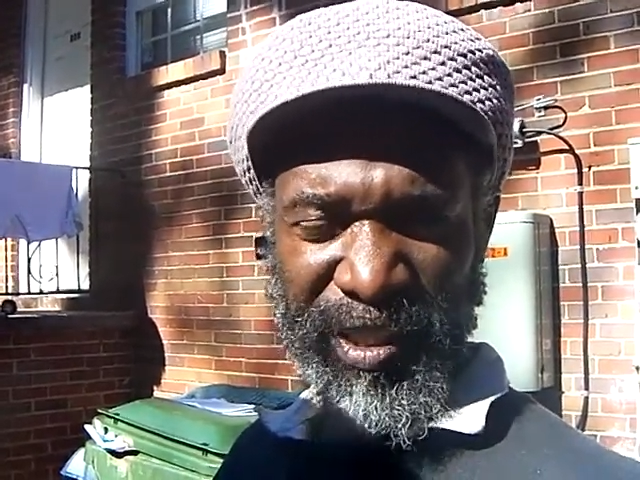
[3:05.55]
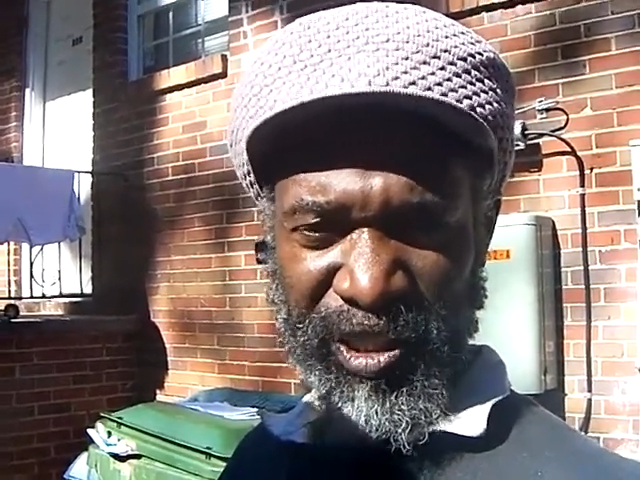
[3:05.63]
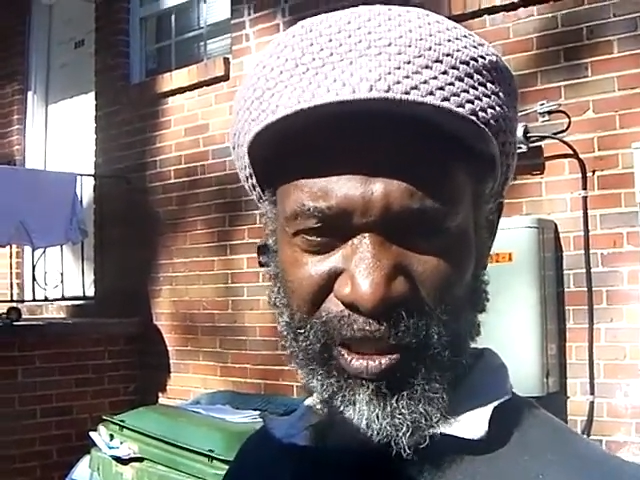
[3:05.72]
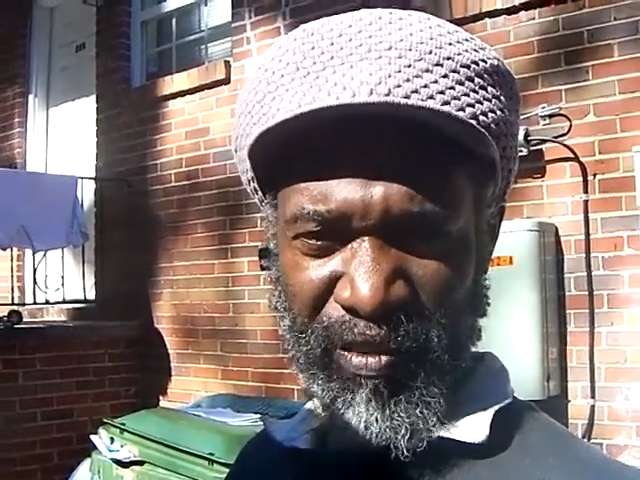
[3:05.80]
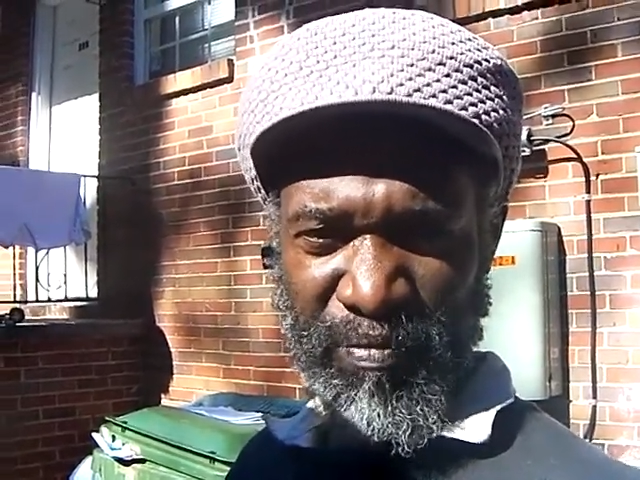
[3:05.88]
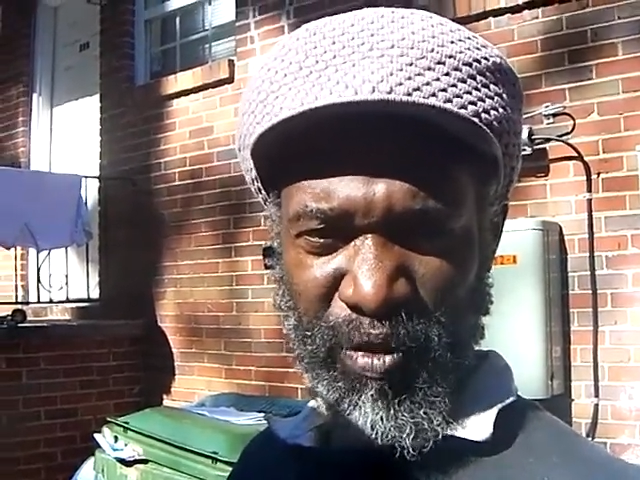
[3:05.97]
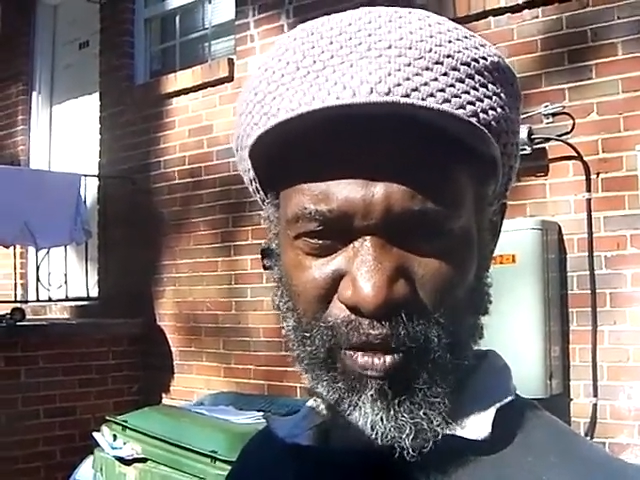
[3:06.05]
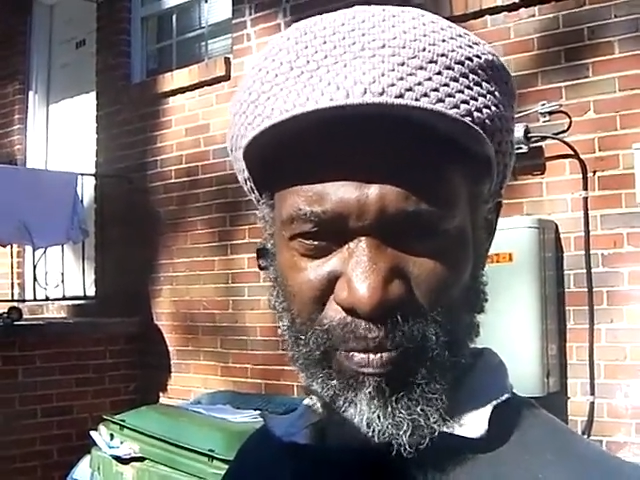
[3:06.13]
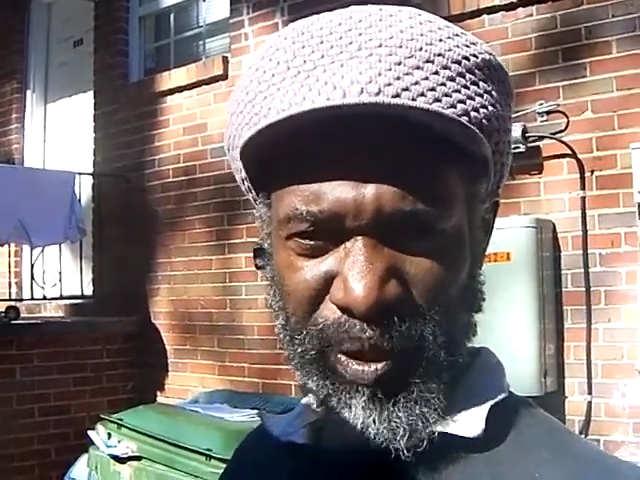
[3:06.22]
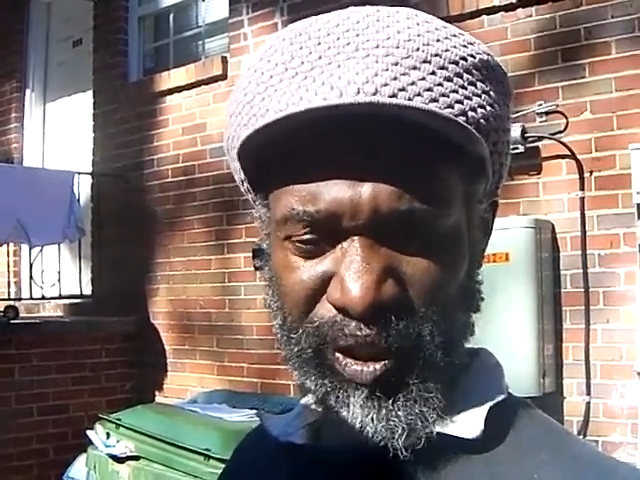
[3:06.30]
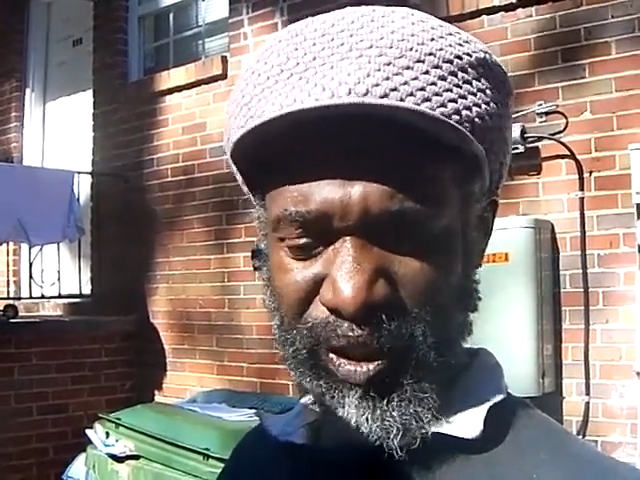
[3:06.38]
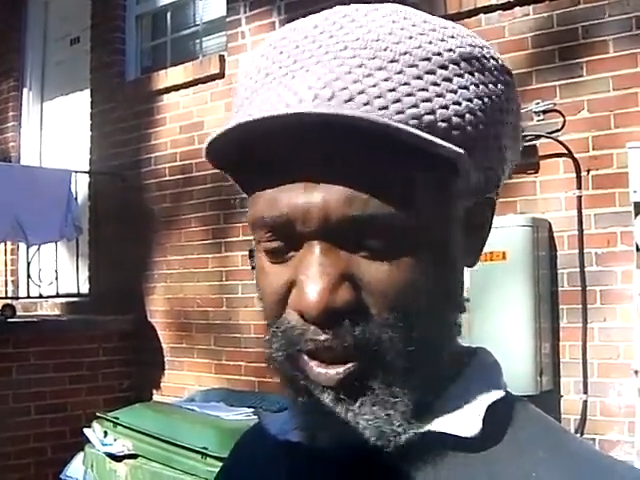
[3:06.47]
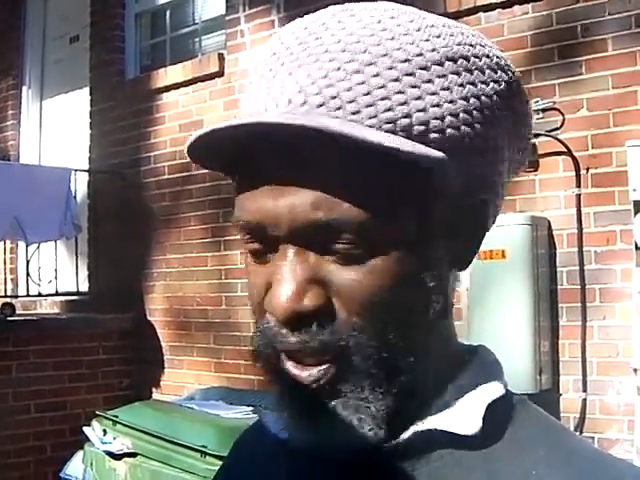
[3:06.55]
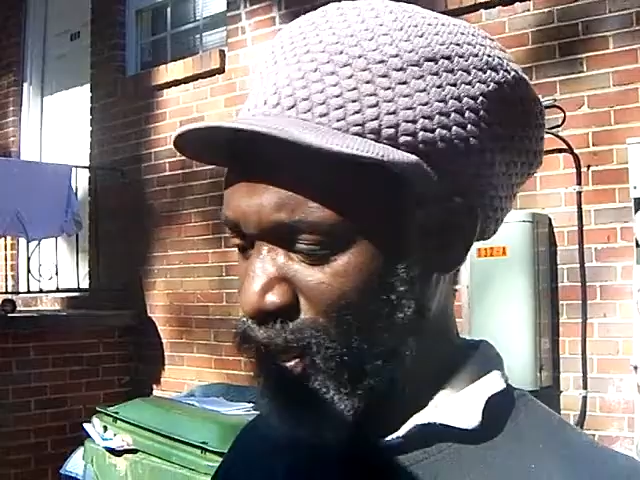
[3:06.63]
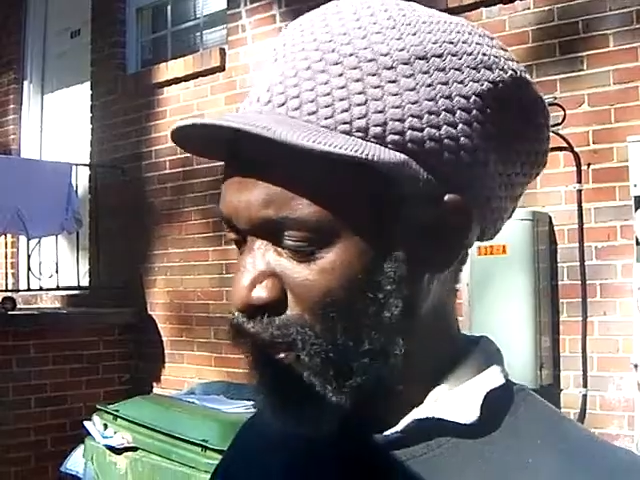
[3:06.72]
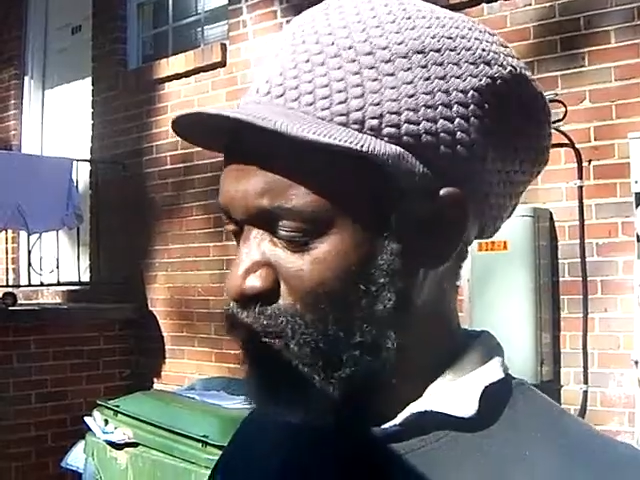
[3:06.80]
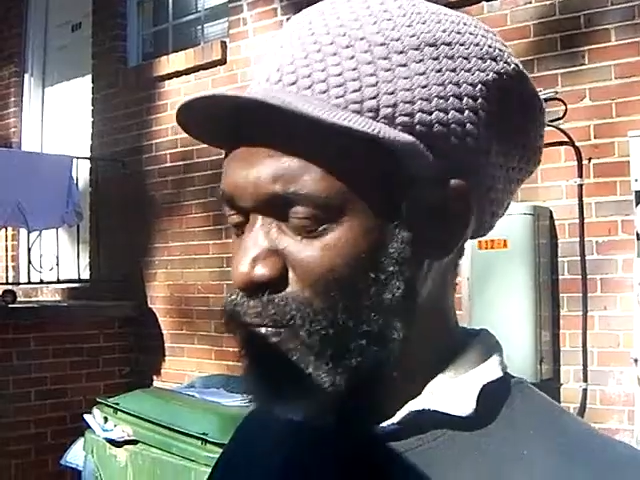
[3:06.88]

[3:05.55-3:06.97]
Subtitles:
energy of movement.